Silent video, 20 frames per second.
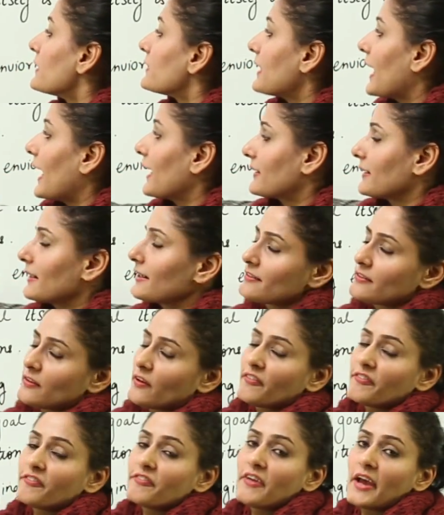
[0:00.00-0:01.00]
that it's
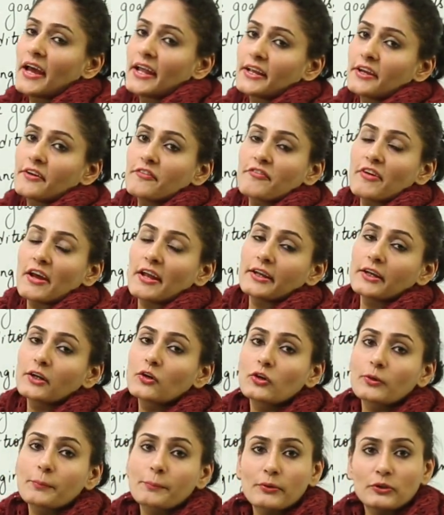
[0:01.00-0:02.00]
a very
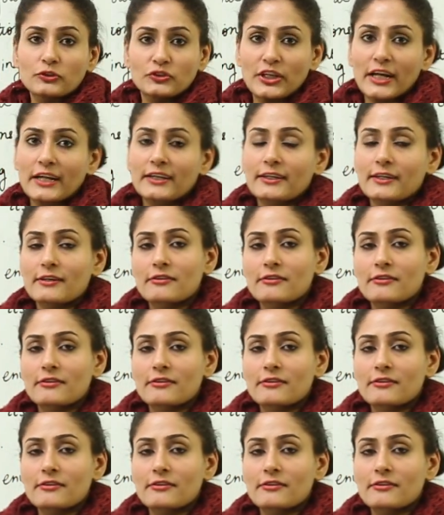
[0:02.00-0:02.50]
good project.